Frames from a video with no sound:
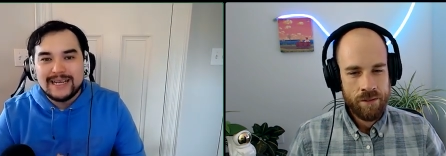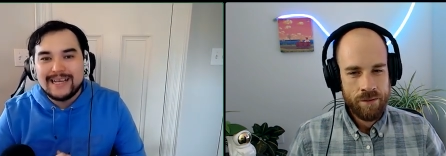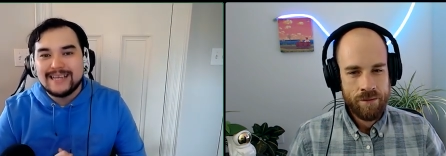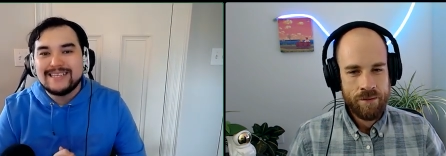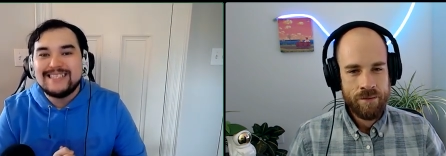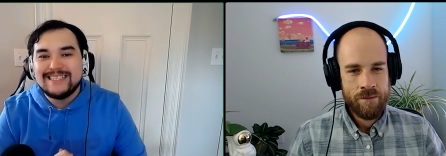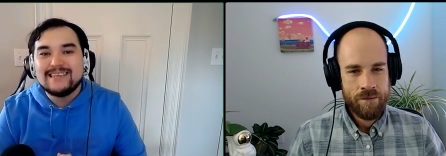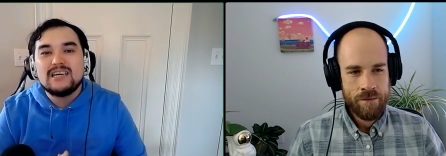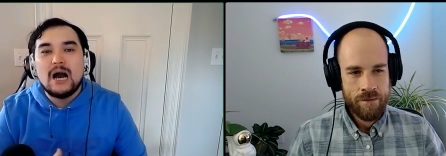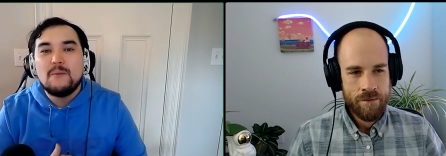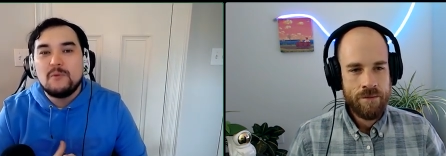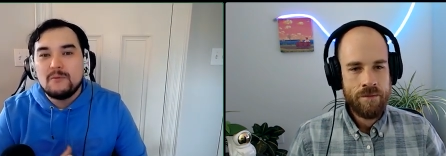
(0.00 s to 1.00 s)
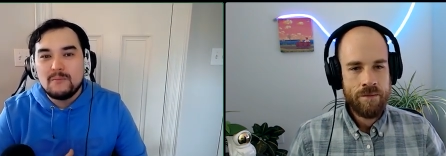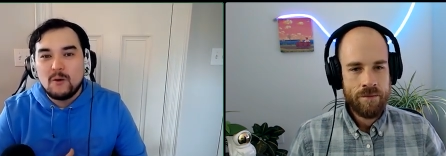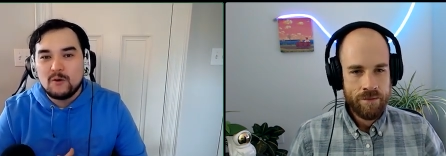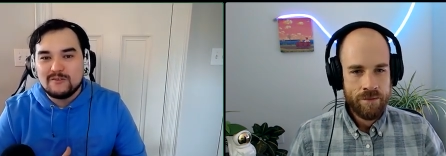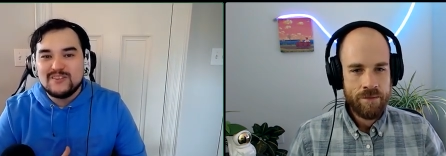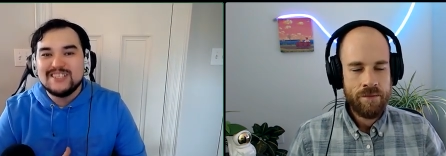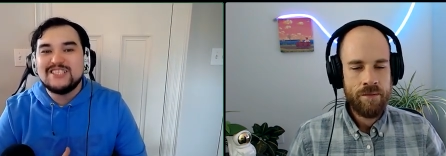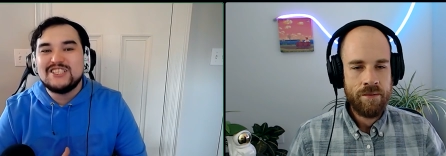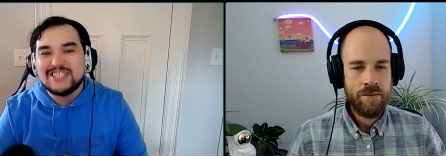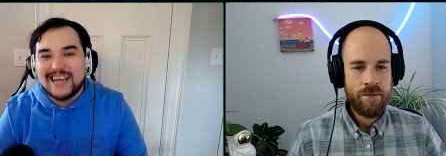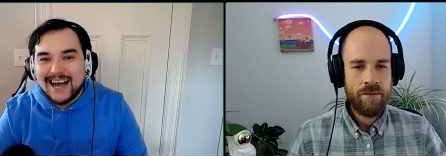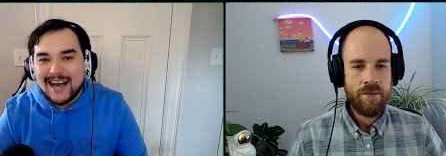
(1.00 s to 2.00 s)
Speaker 1: get to see a couple more of the
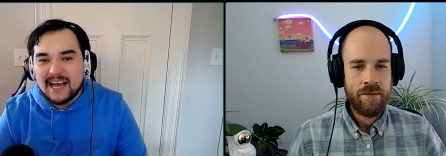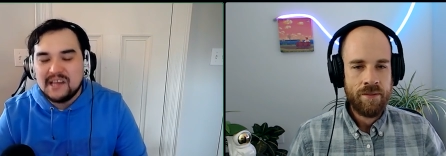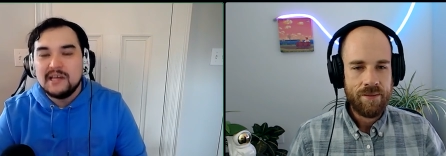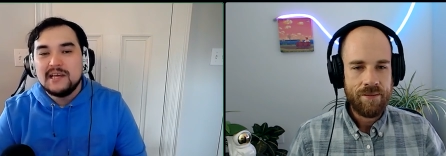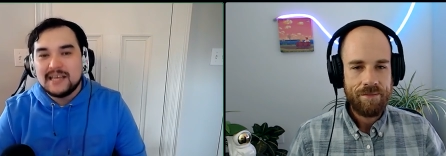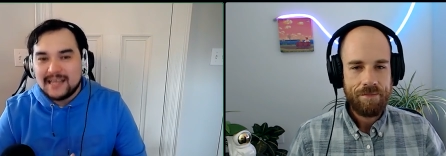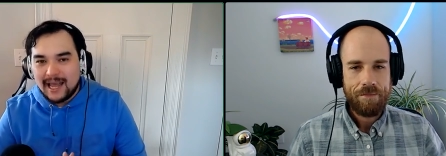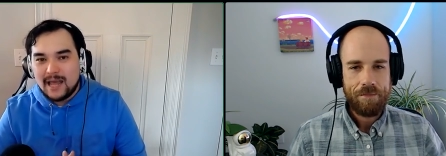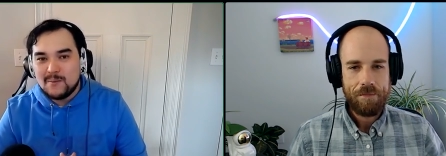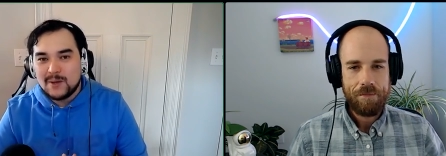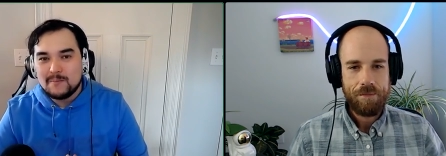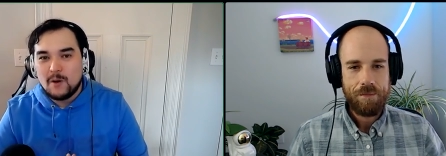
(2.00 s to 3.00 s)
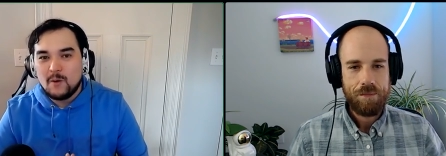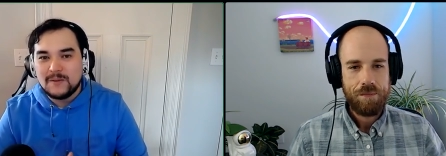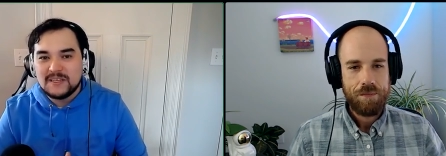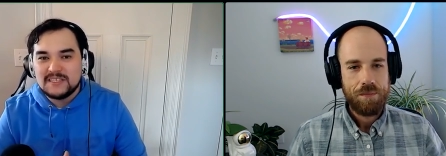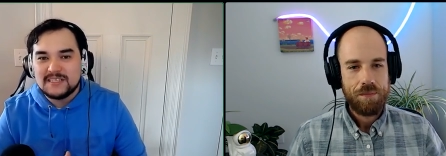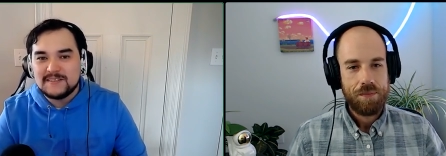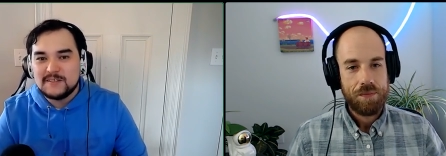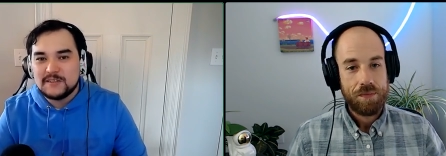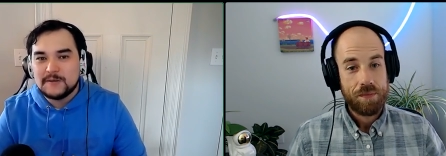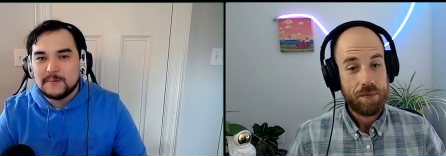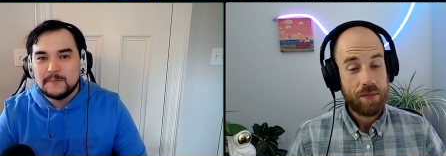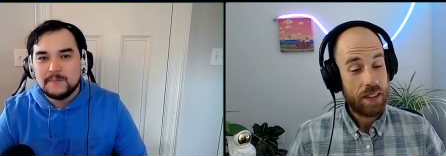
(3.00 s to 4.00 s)
shy gaming moments this year.
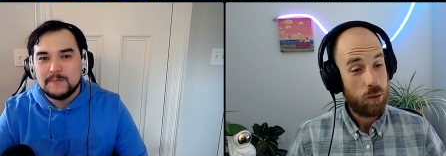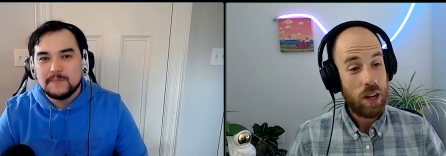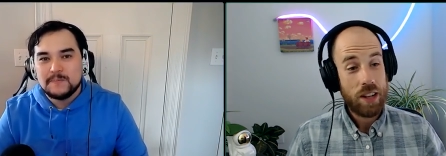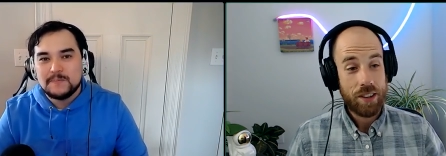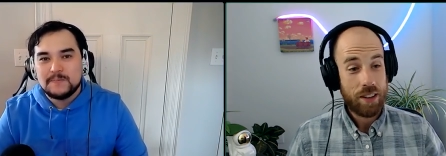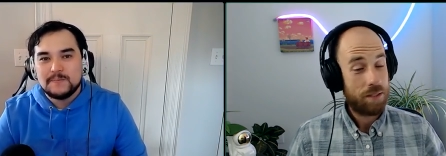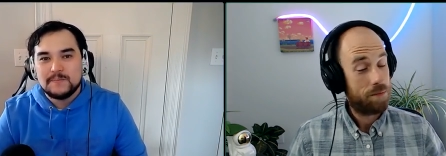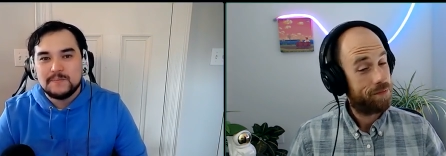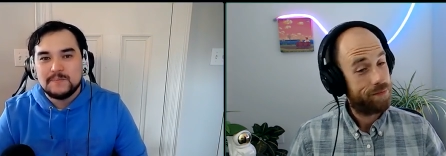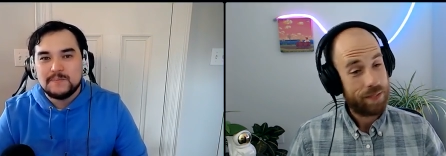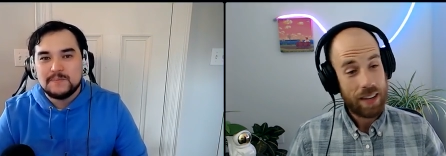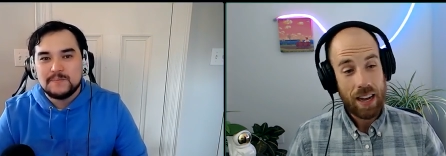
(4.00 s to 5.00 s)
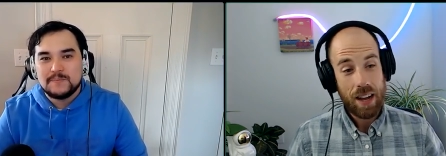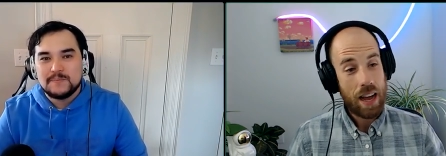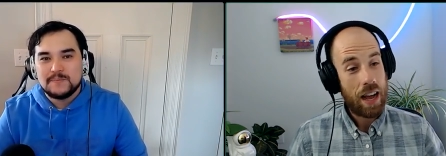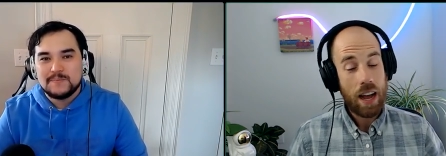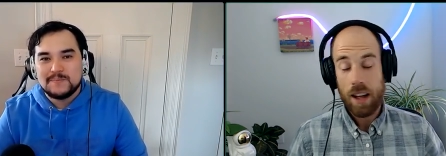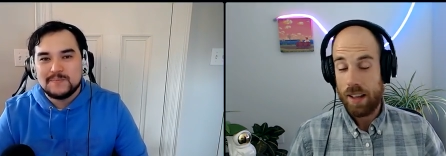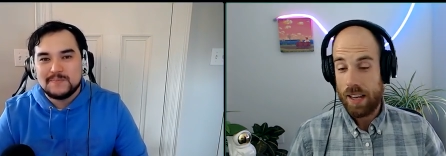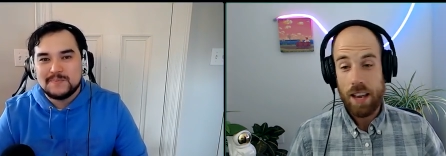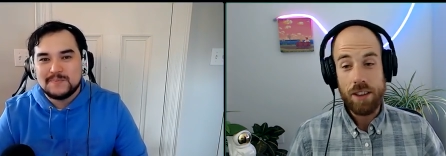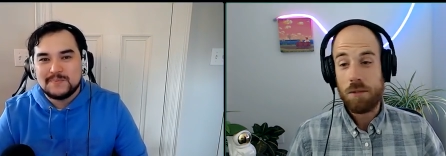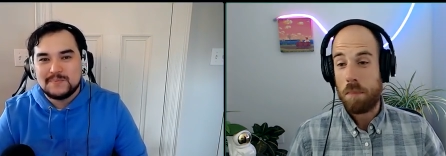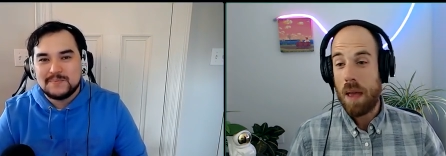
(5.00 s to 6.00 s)
Well, you I,
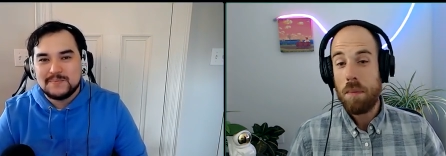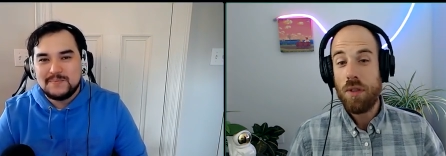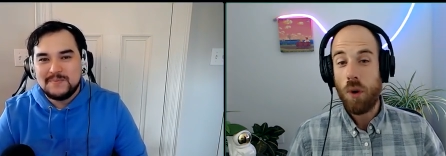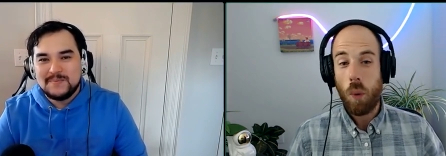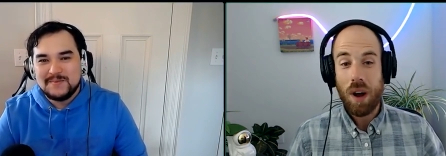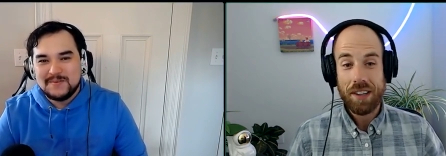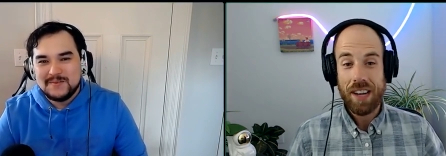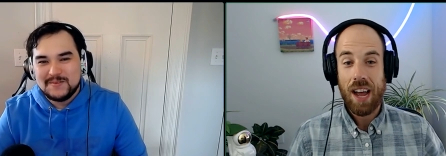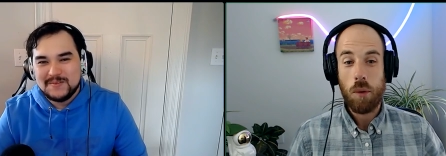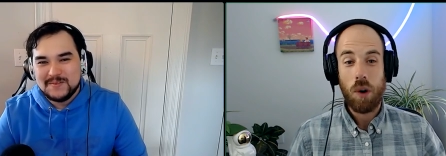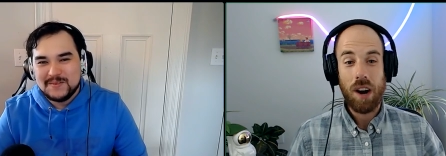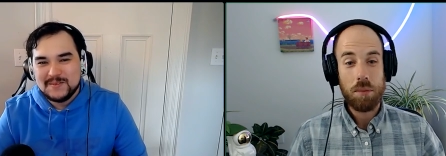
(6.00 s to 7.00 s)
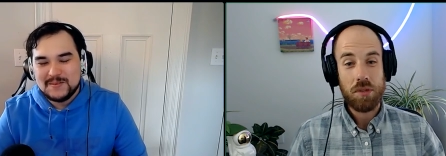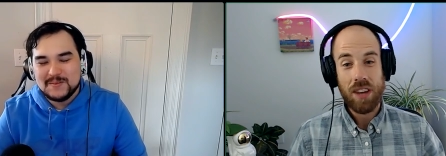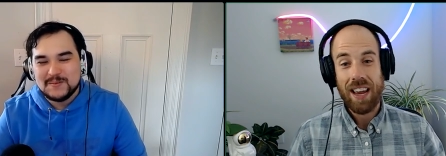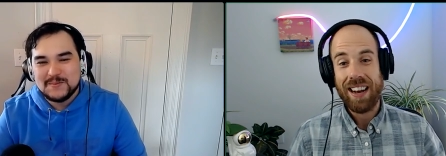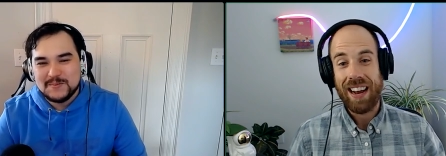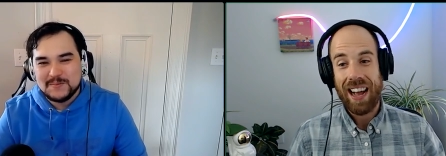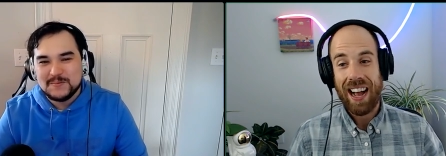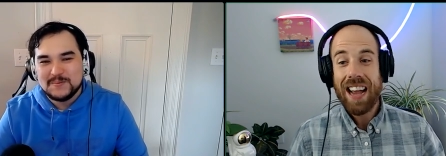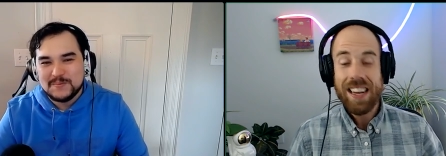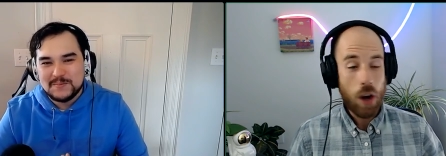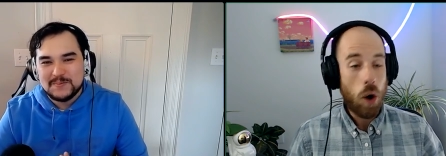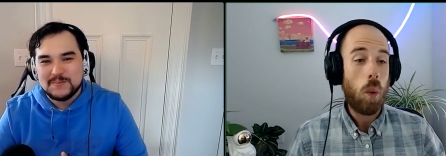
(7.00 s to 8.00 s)
Speaker 2: he's maybe the one guy where I'm saying I
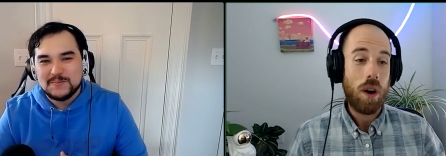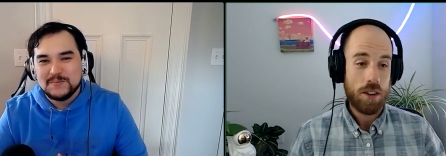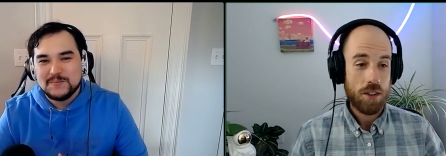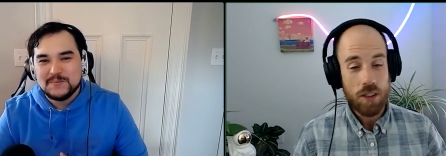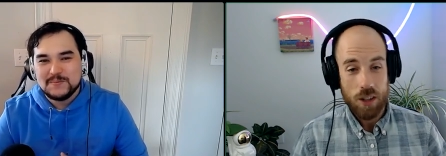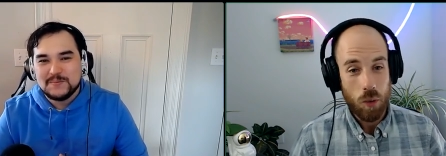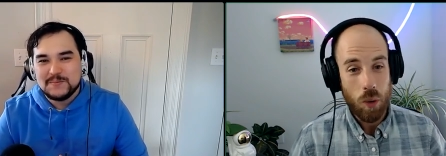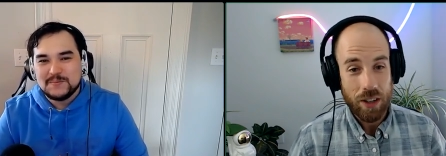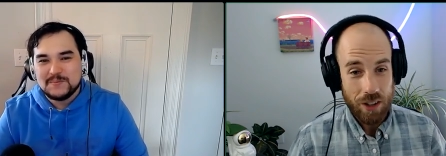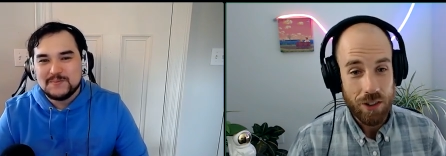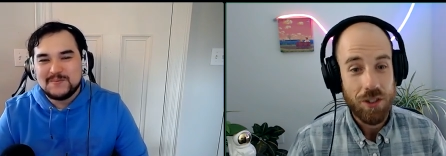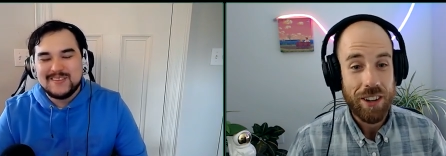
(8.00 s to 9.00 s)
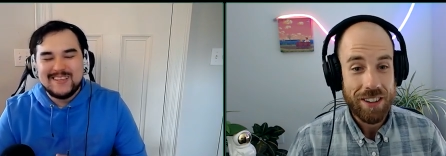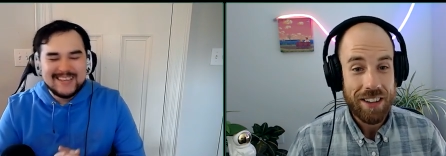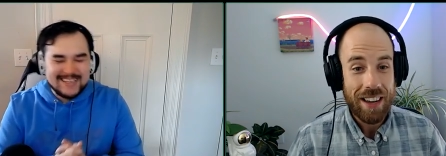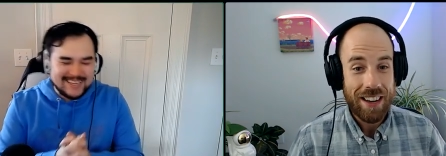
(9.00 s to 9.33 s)
don't want to see you on K'Sante.